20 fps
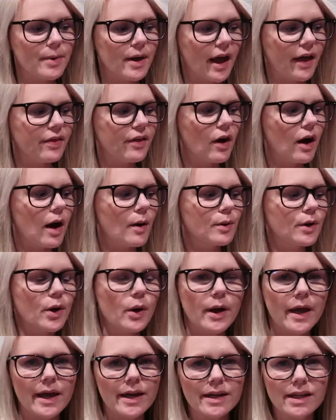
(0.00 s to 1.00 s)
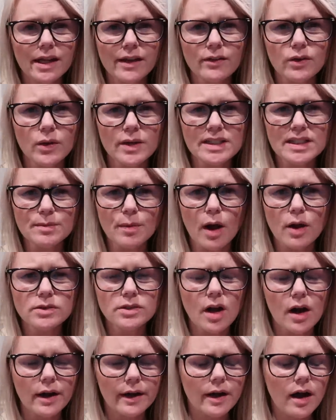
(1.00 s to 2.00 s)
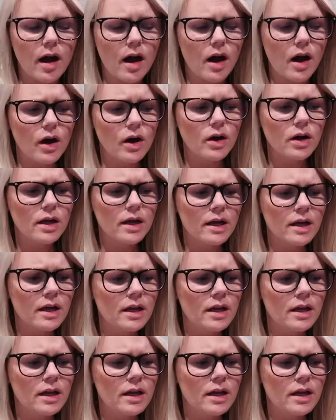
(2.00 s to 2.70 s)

but I thought I would go ahead and give you a small Target haul.